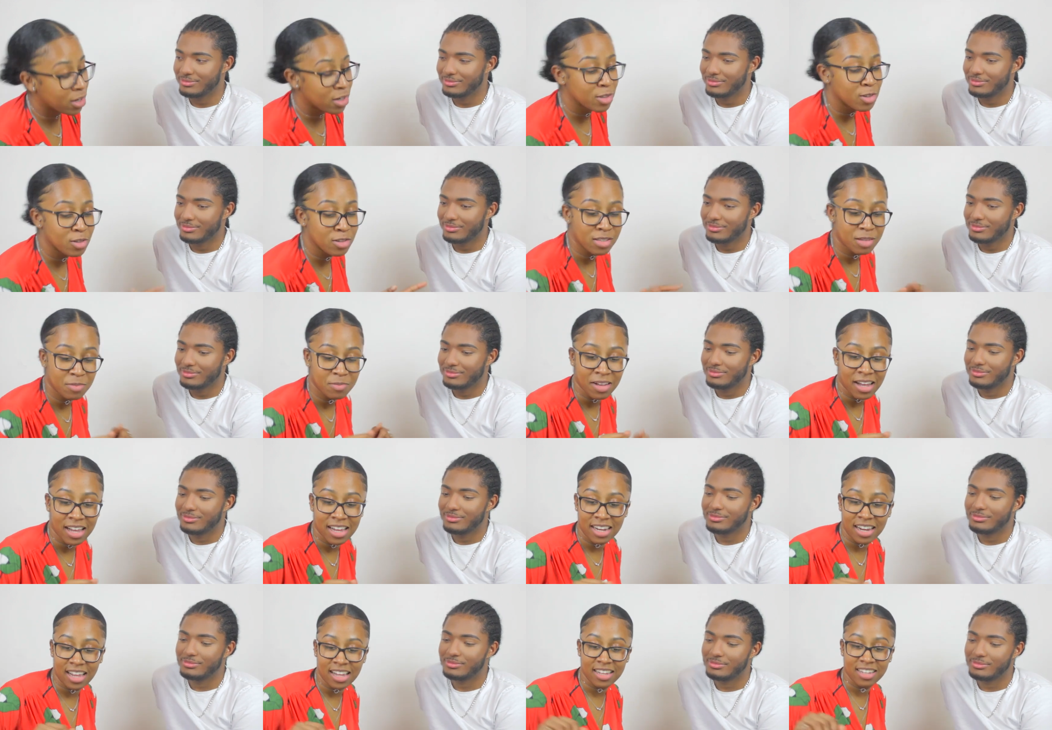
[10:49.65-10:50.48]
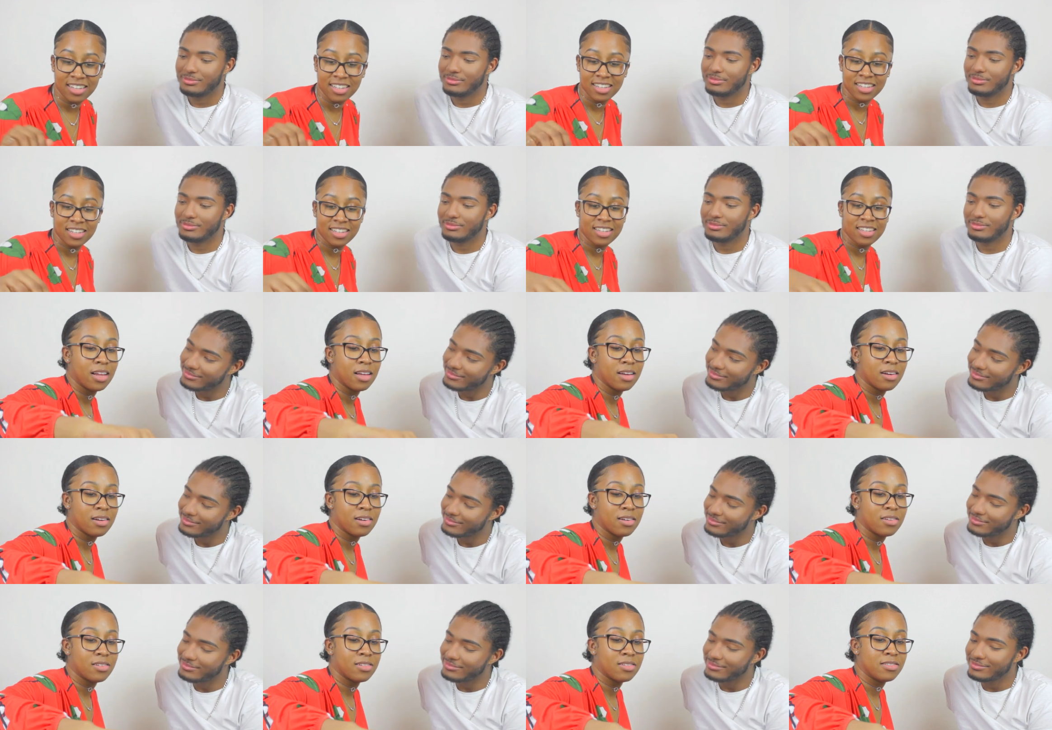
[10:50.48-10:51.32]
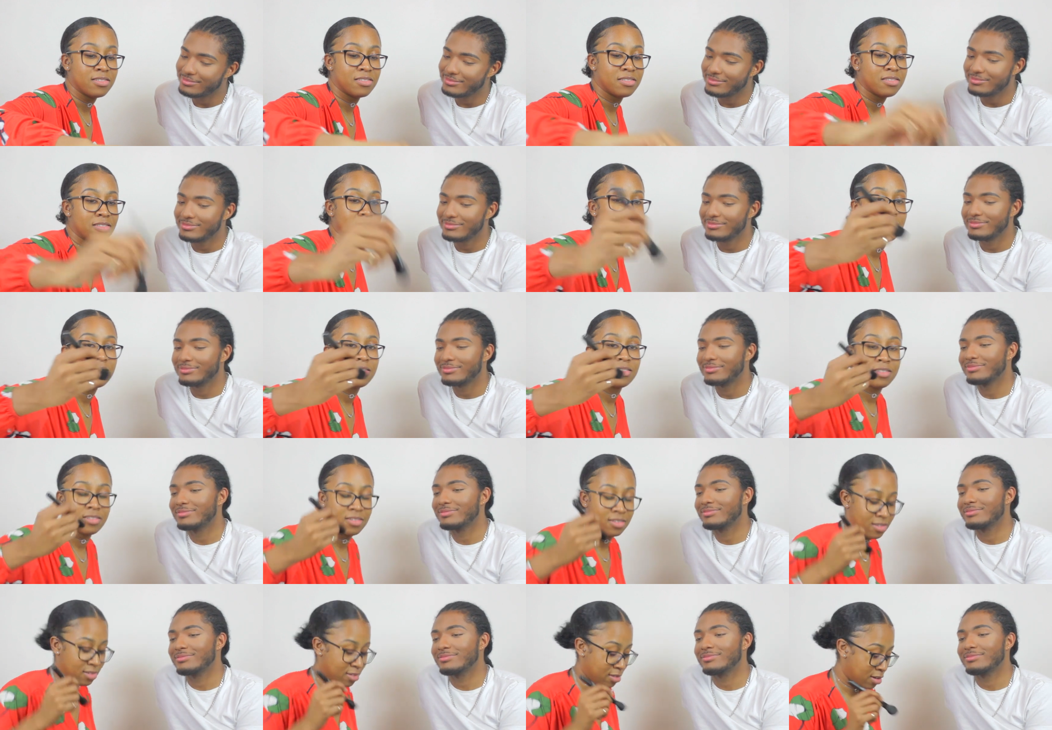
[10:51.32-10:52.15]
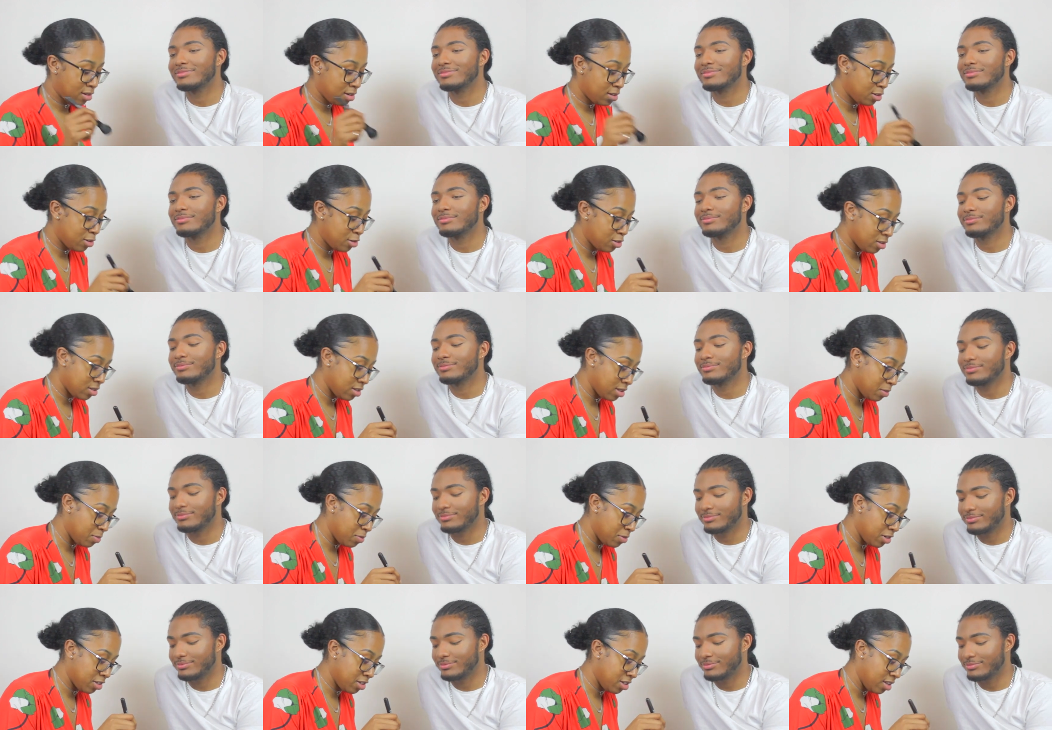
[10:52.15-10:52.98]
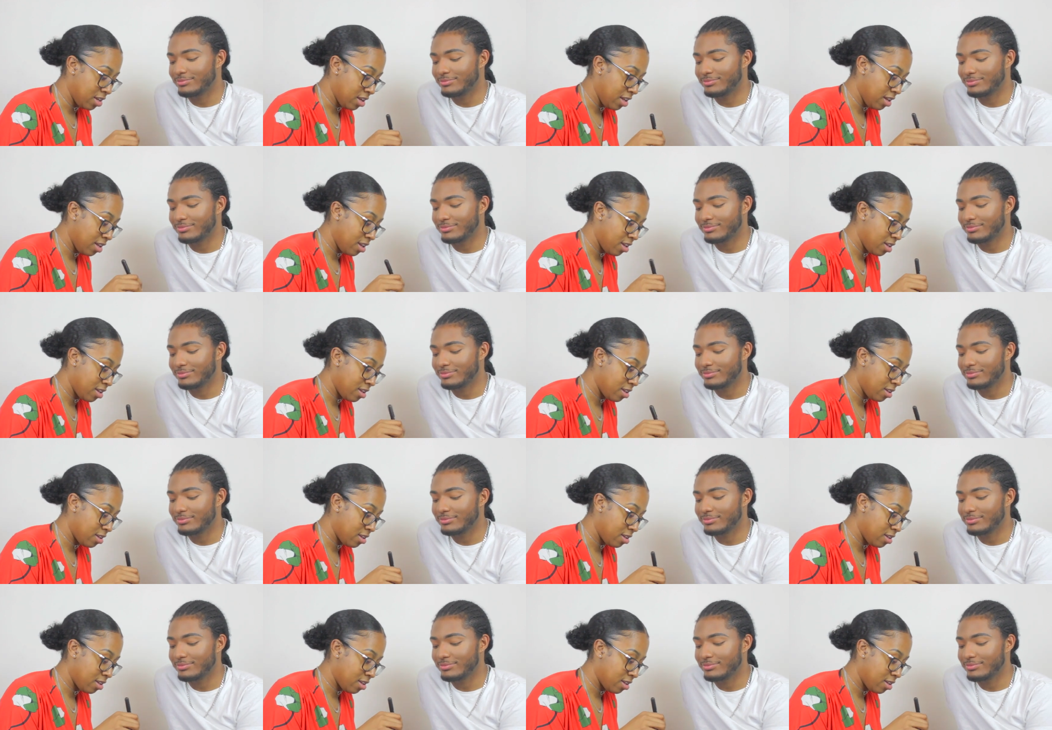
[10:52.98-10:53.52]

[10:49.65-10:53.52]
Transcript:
Speaker 1: we're gonna do some highlight. Like that one. Let's use this brush today.